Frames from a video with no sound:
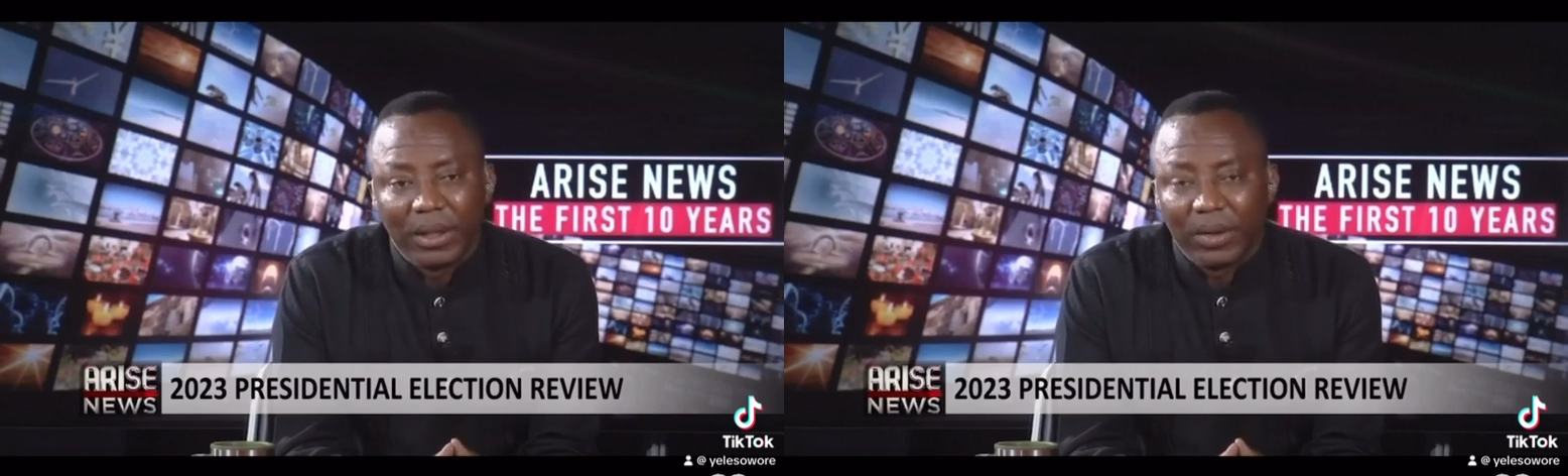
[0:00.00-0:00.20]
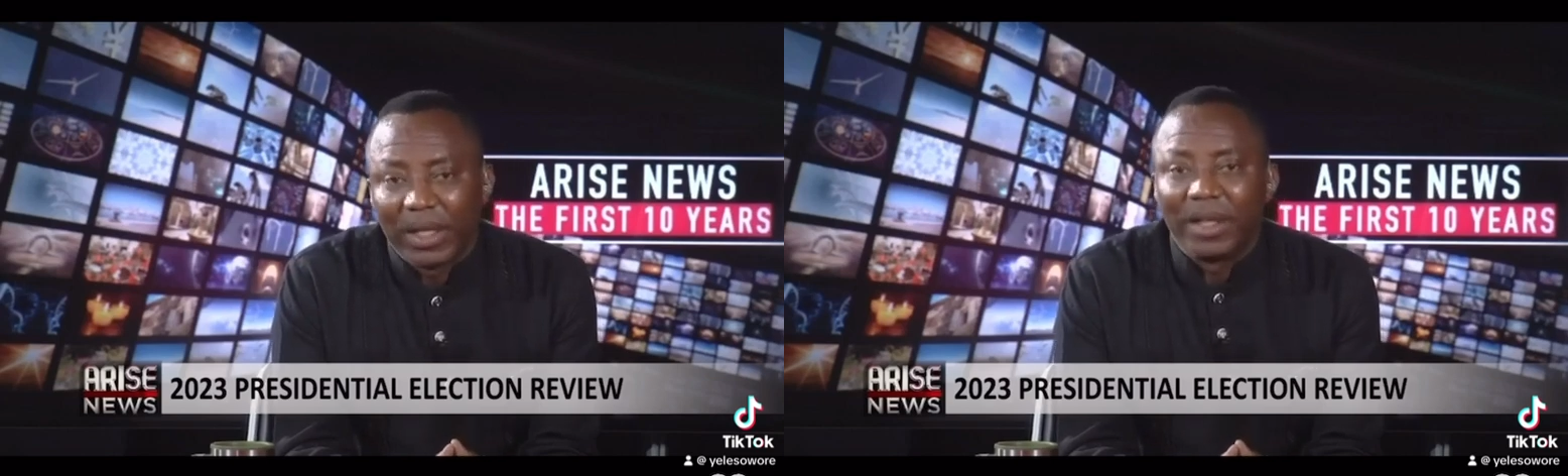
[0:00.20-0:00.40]

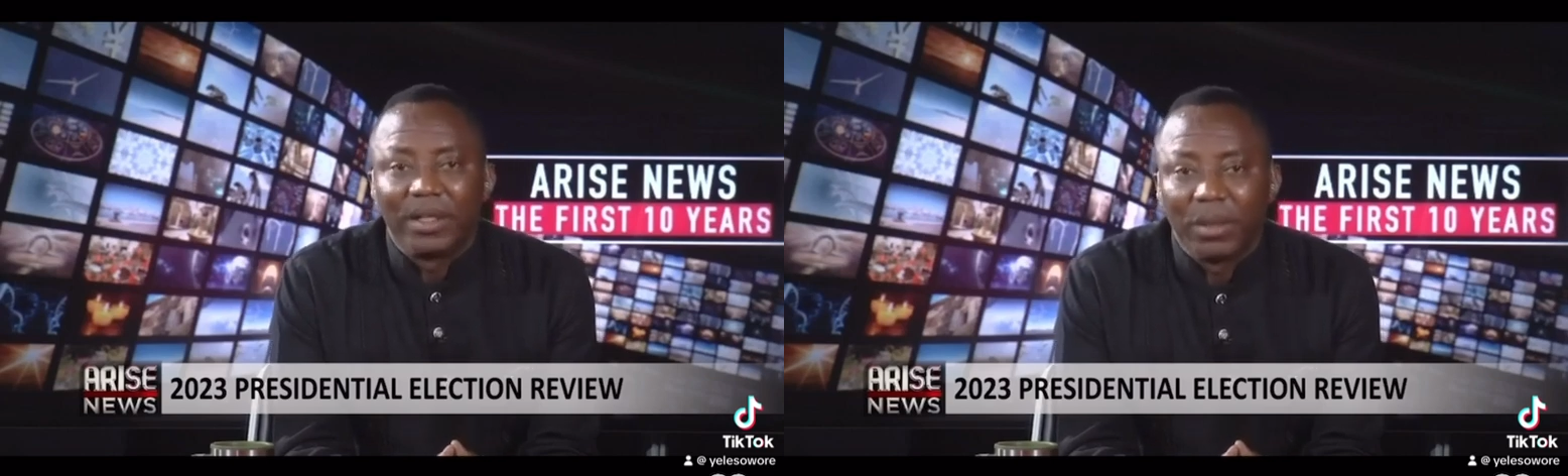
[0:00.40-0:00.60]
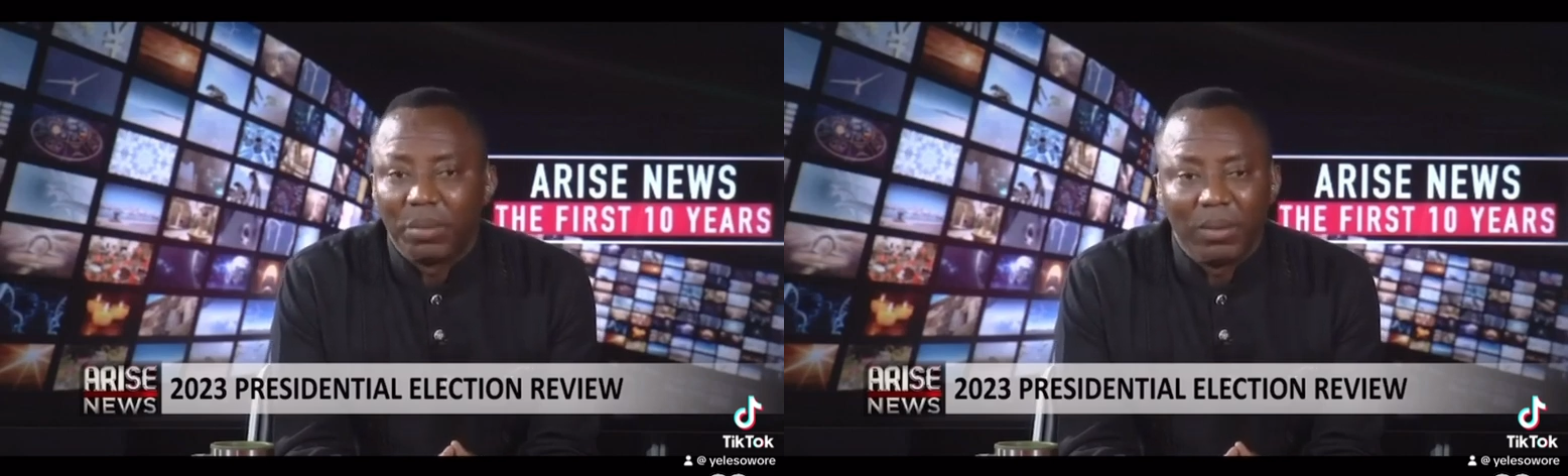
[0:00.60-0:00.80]
you can't
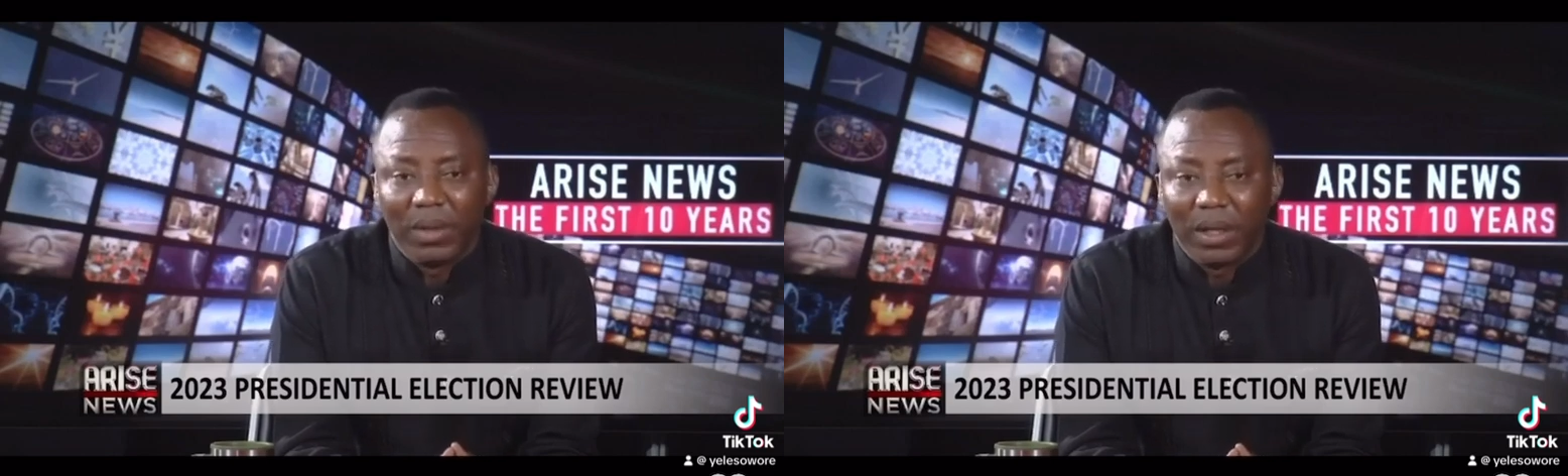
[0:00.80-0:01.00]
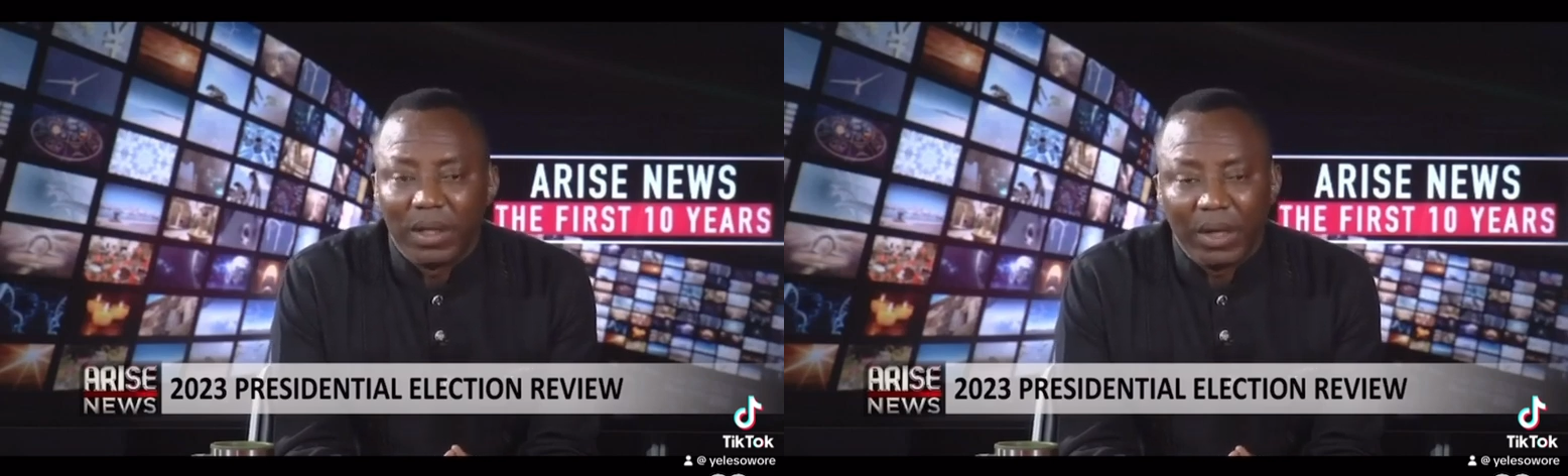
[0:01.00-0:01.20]
say
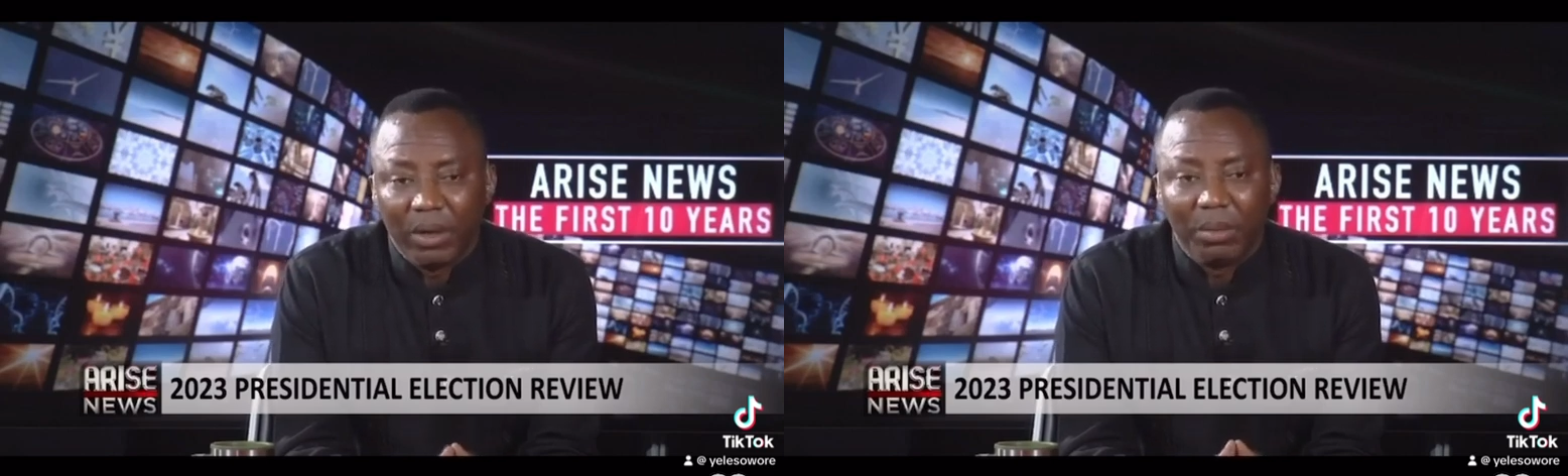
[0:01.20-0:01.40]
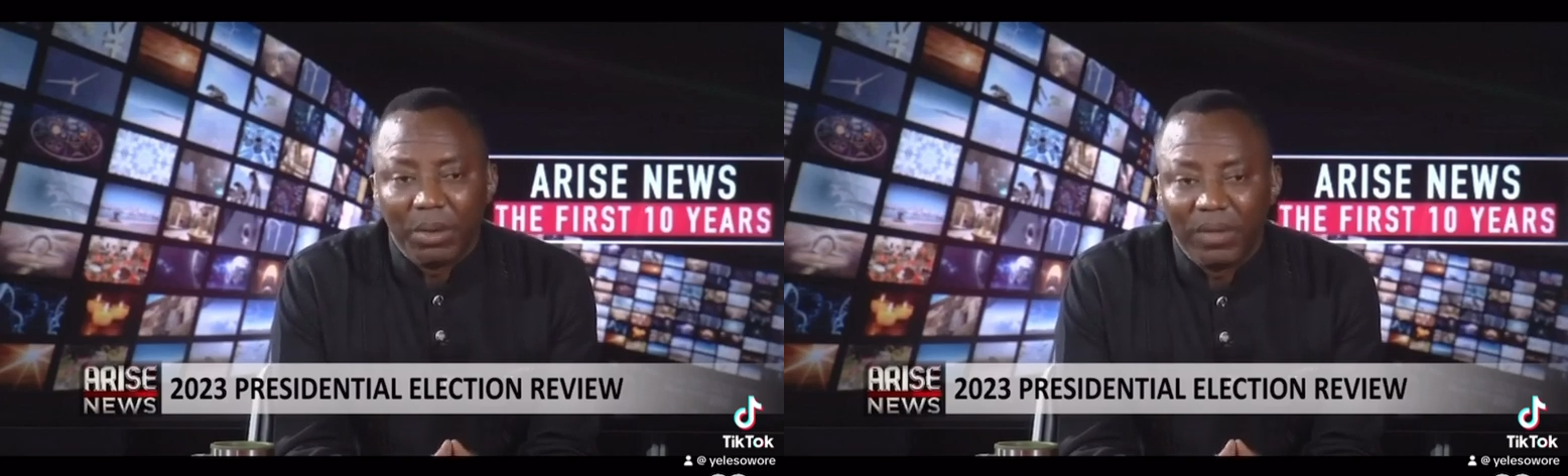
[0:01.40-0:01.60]
publicly that you
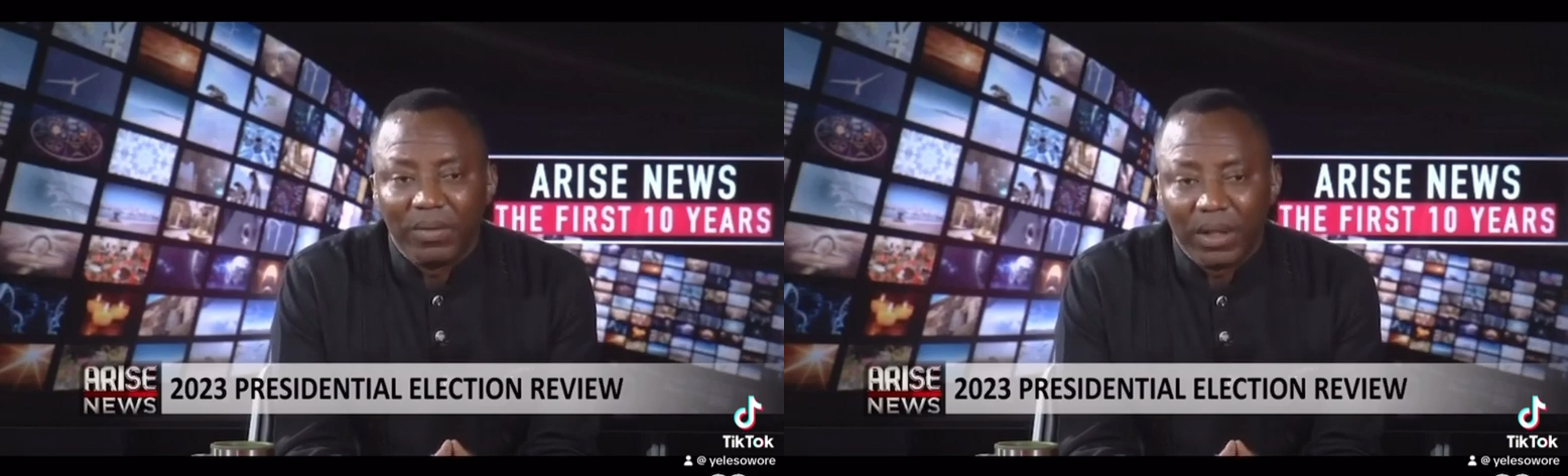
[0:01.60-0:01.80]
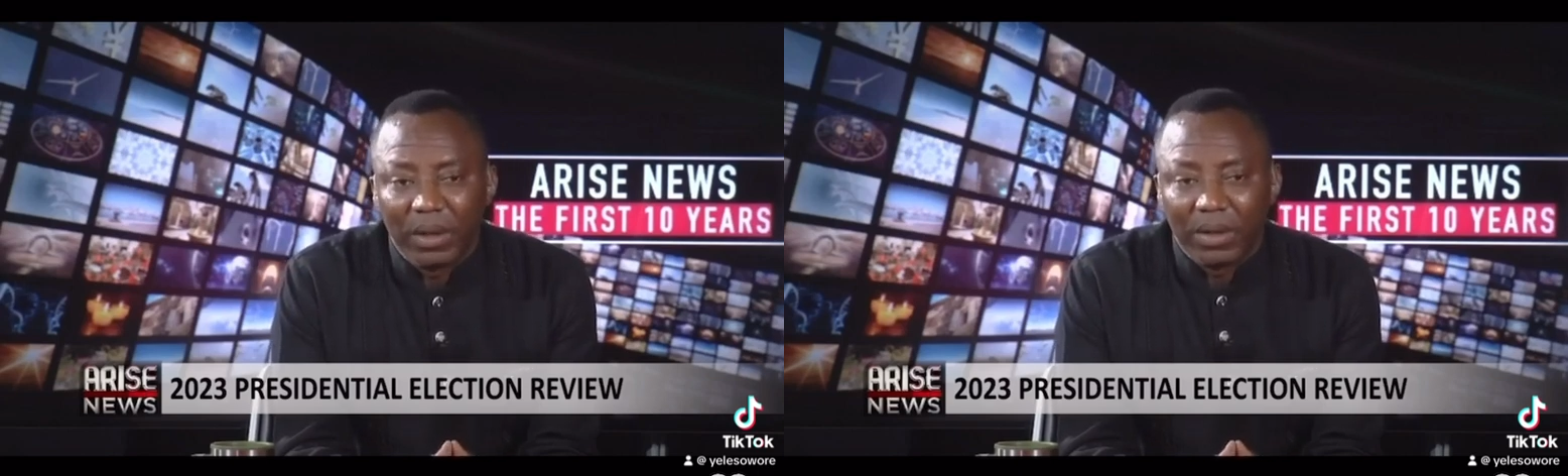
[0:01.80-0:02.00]
don't believe
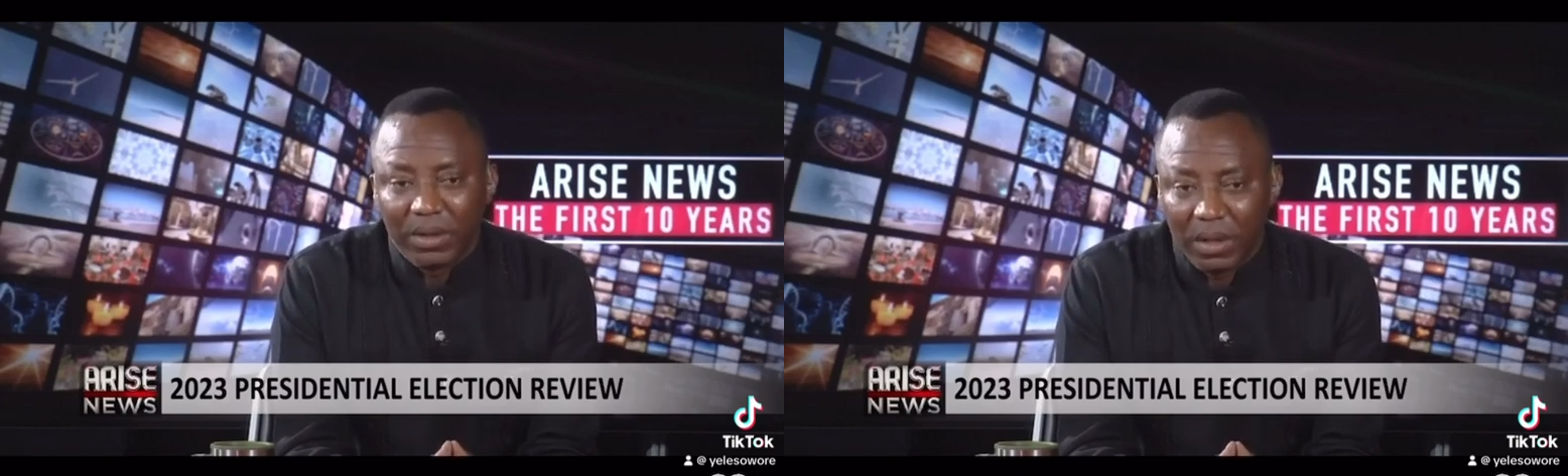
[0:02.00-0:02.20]
in the courts,